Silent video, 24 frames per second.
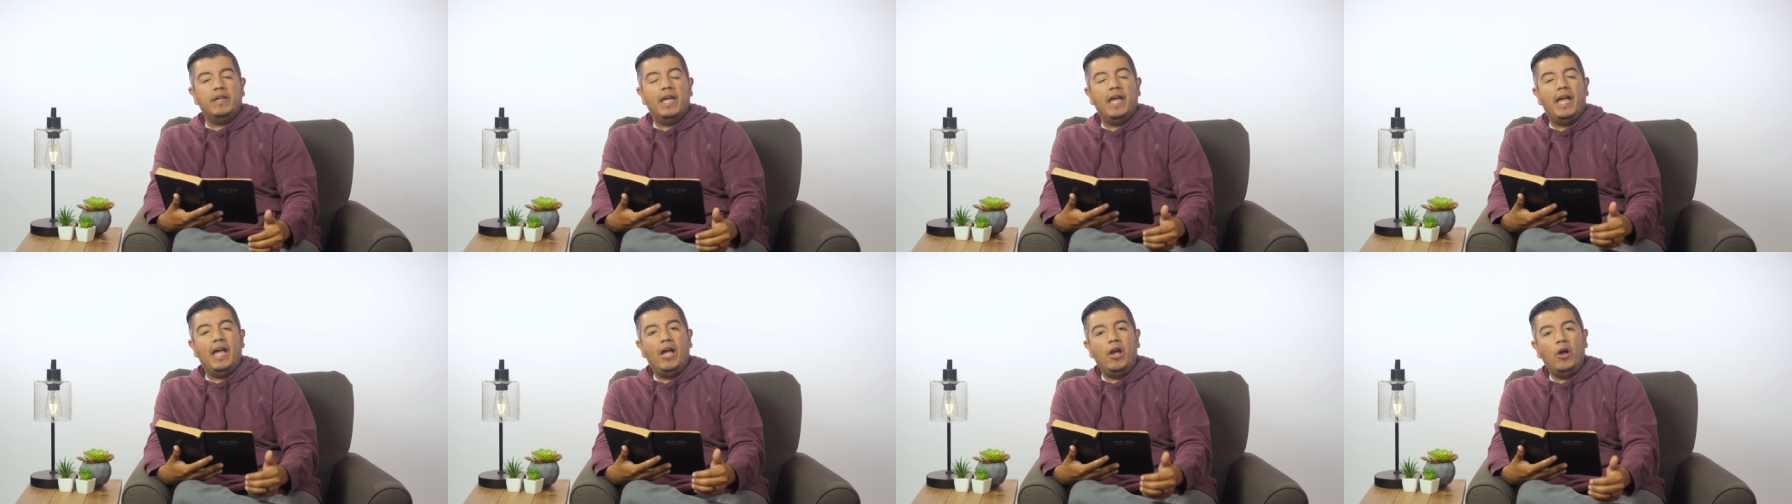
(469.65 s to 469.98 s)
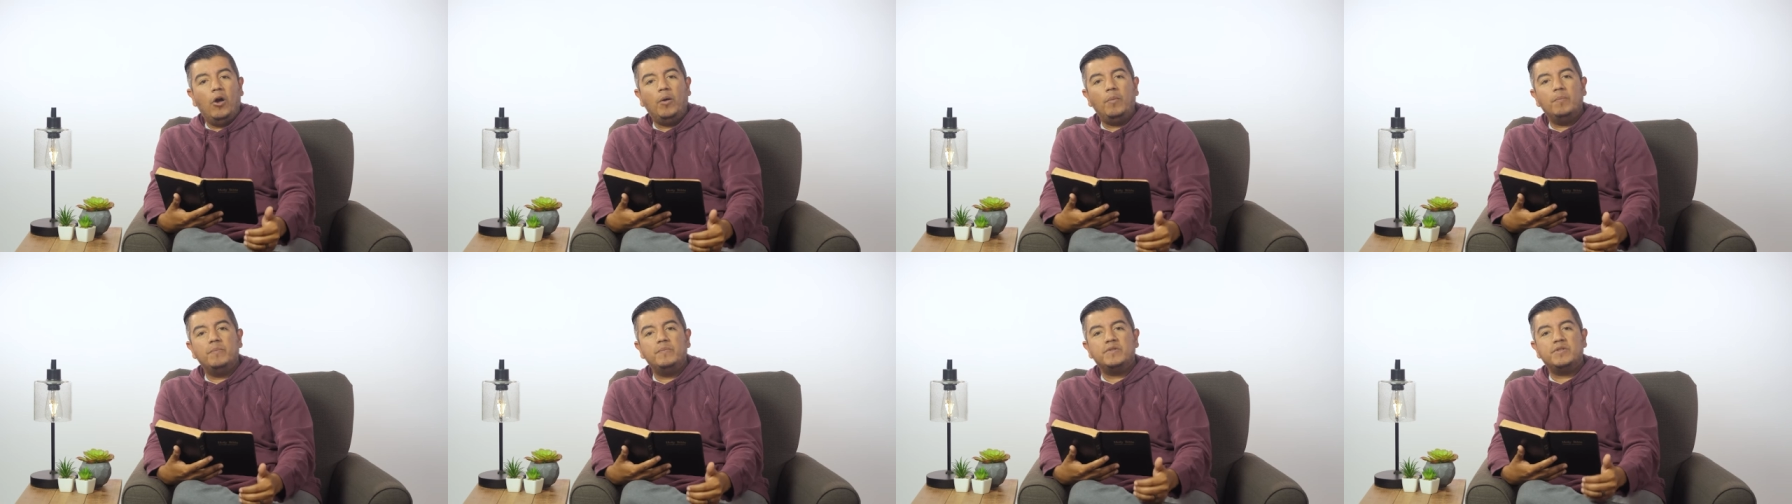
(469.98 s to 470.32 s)

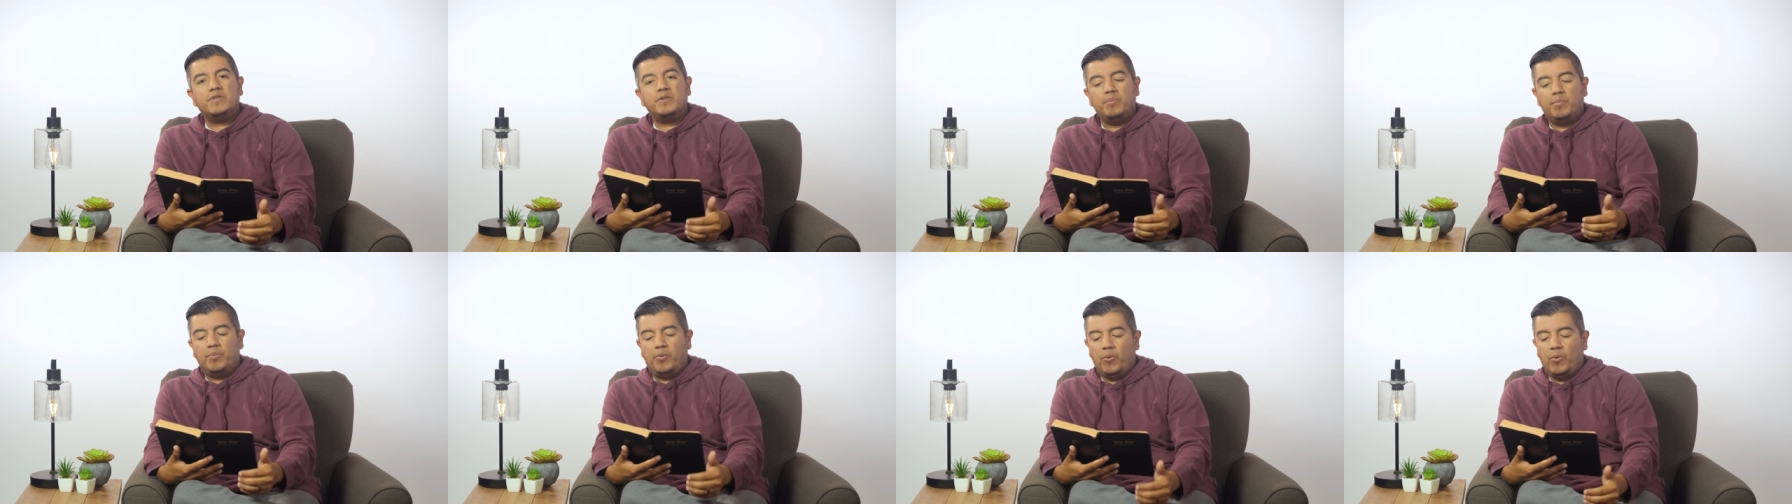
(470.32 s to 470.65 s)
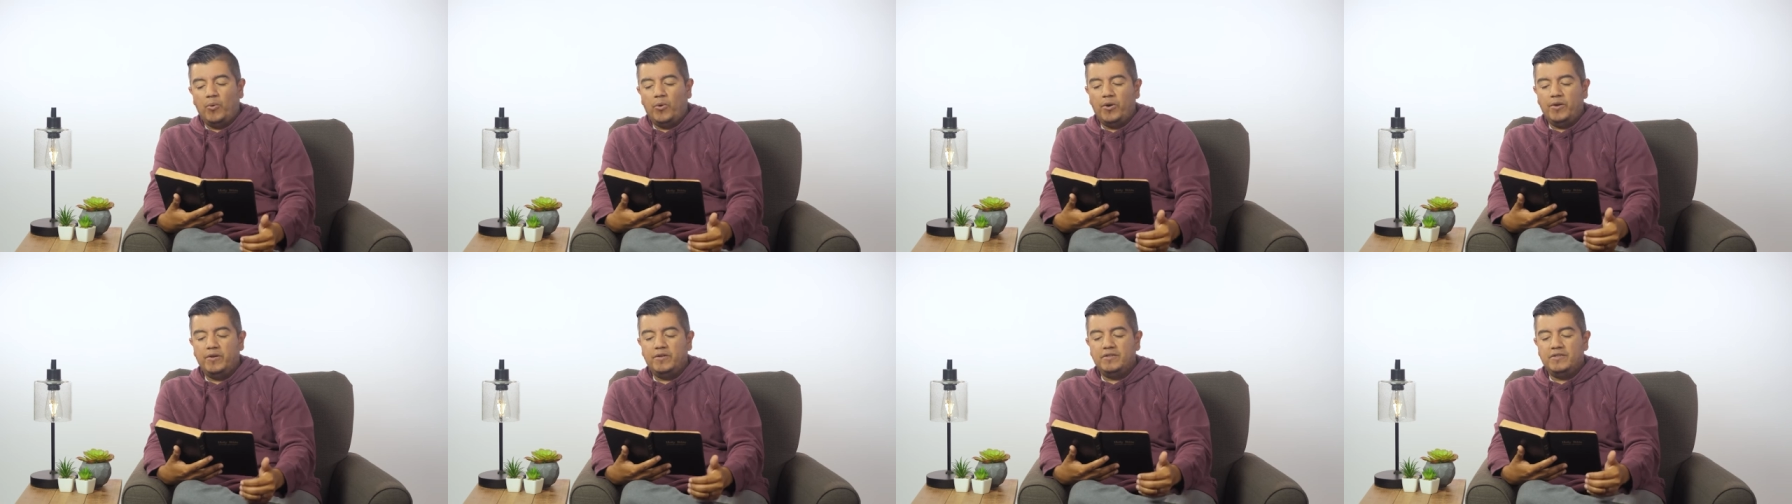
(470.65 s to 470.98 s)
help
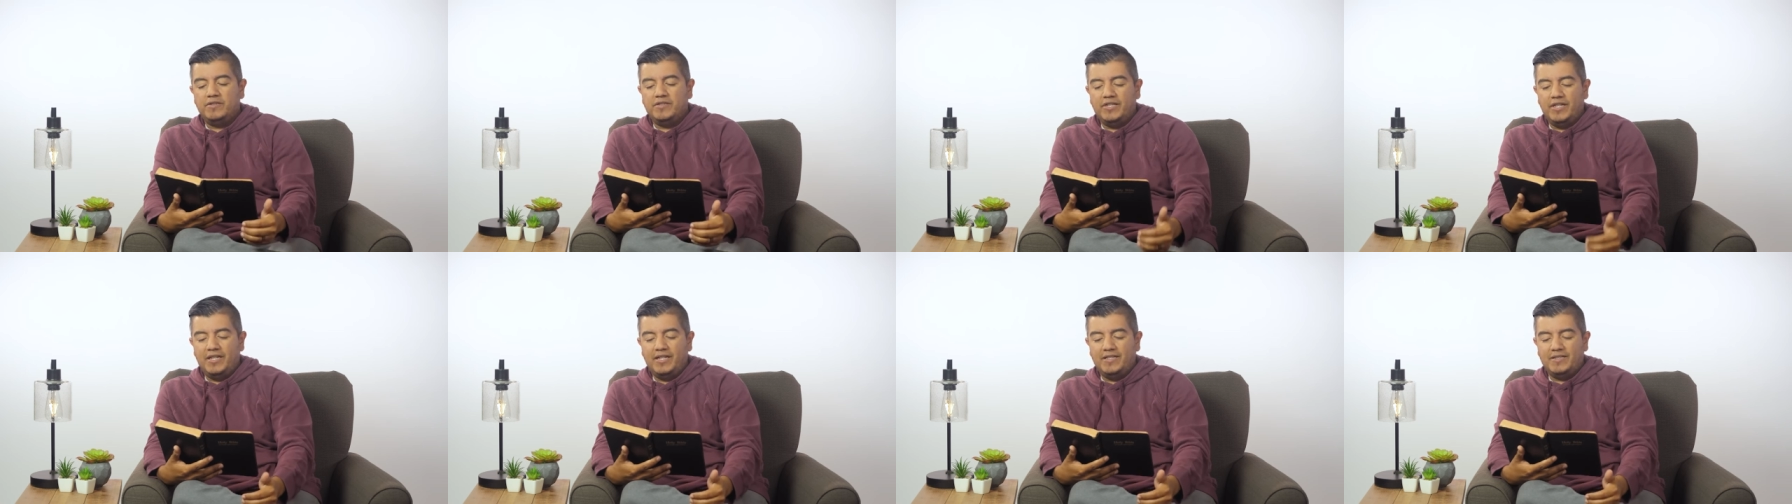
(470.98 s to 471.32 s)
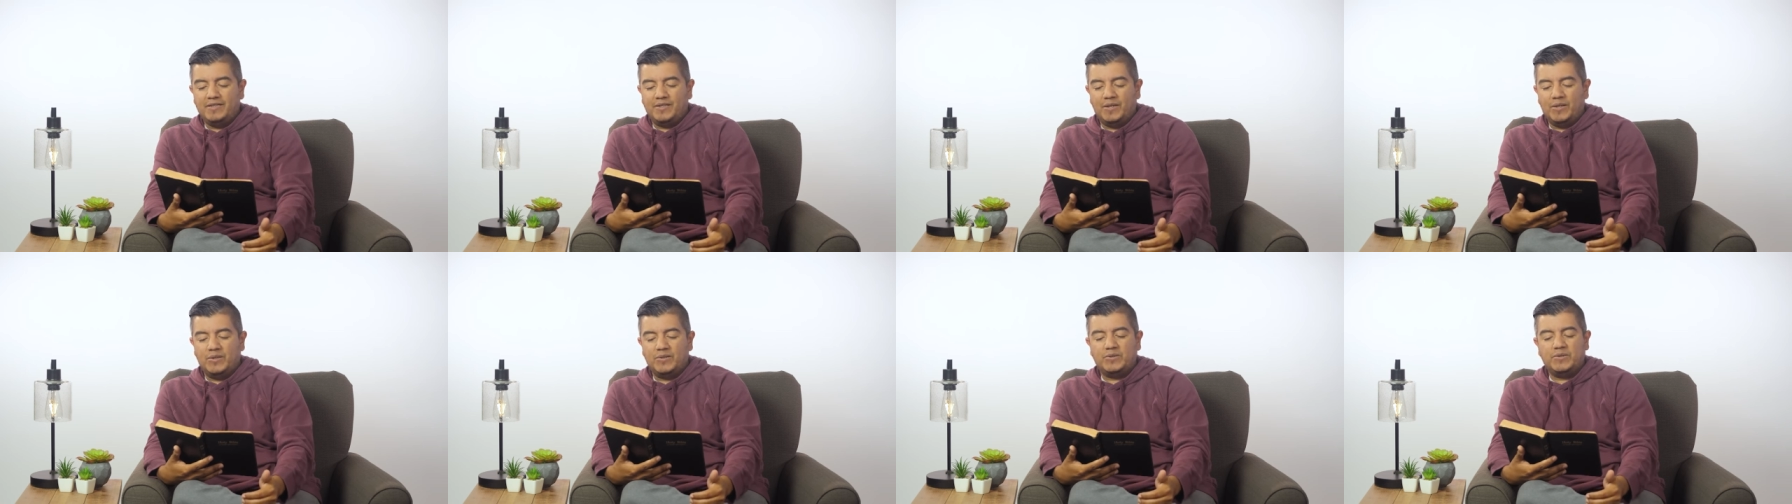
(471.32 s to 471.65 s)
support
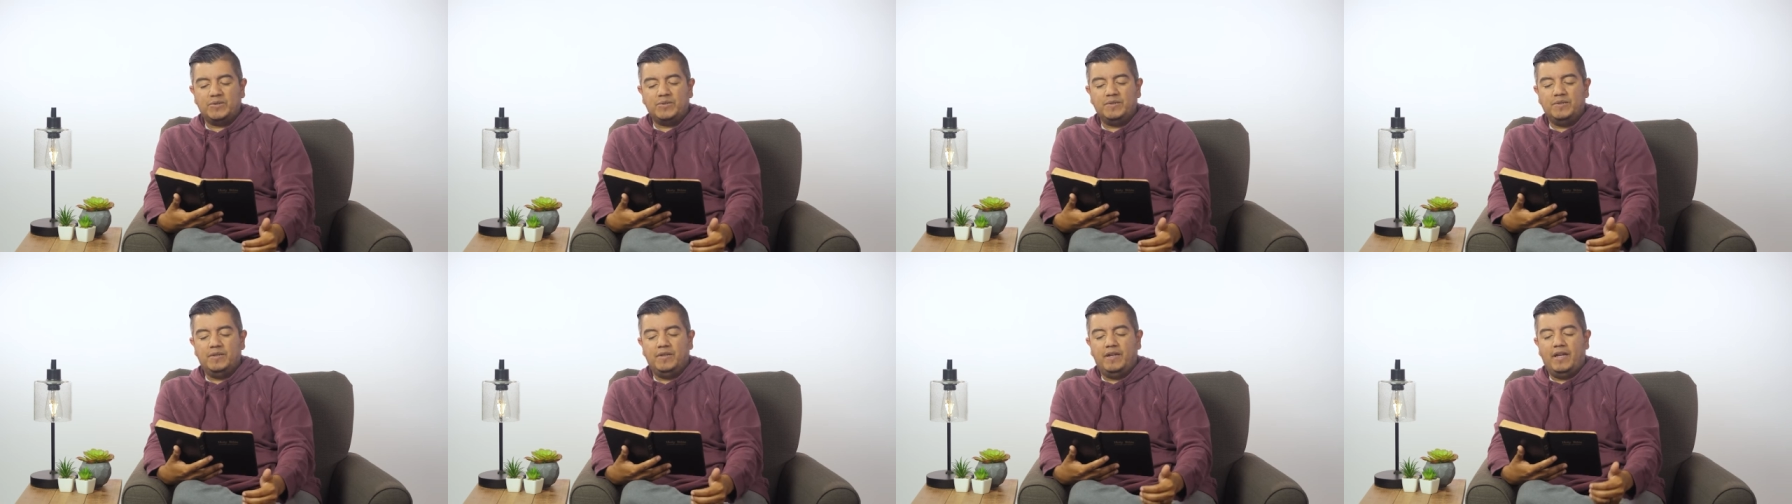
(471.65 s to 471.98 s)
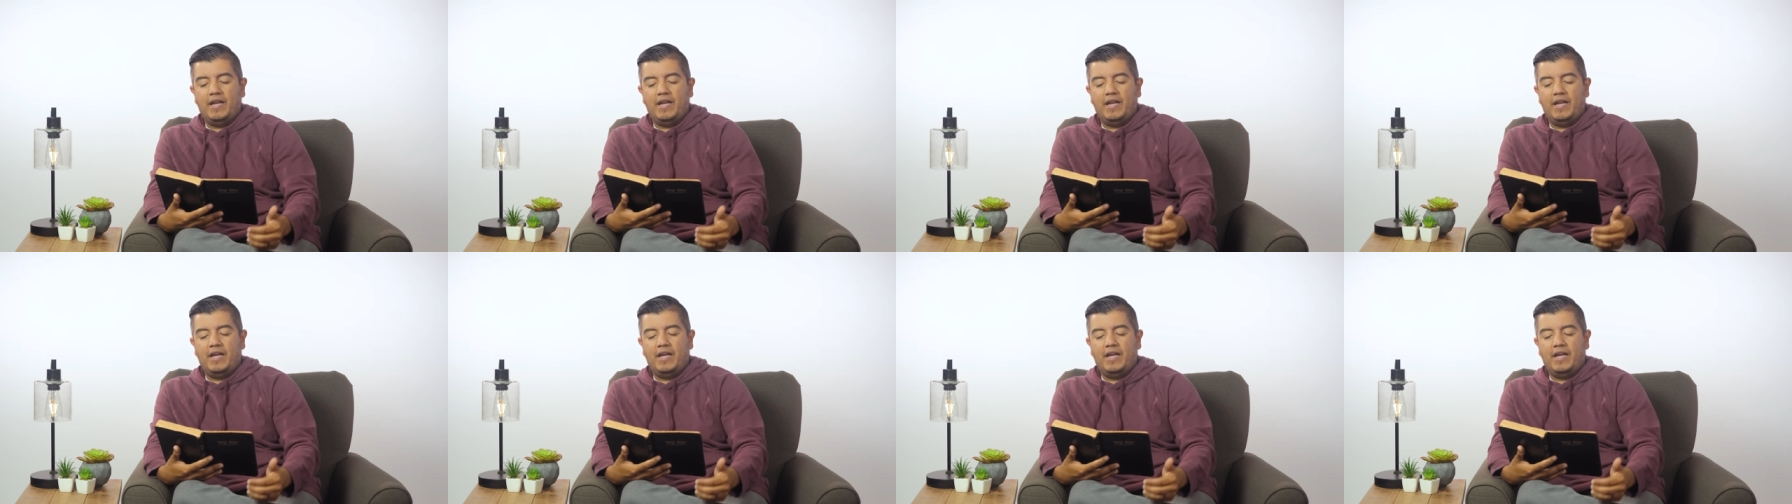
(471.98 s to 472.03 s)
Jesus